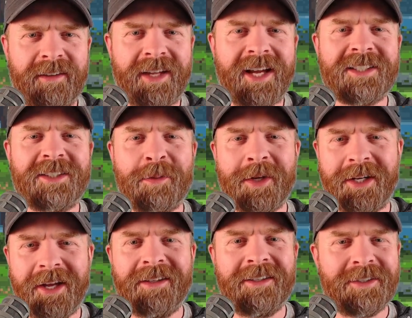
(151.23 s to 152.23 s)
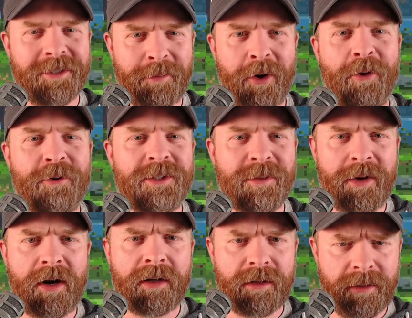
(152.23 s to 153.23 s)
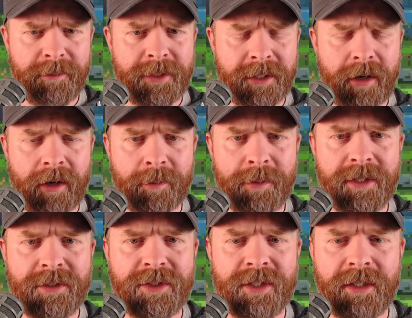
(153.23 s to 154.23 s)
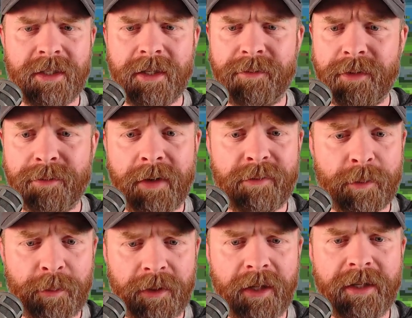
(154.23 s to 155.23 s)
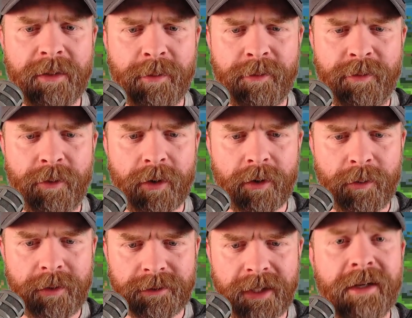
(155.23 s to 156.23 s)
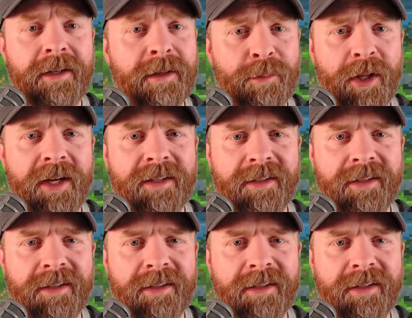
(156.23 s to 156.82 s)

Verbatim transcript: Last Armageddon is a post-apocalyptic R P G. If you've never played it before, well, now you can play it in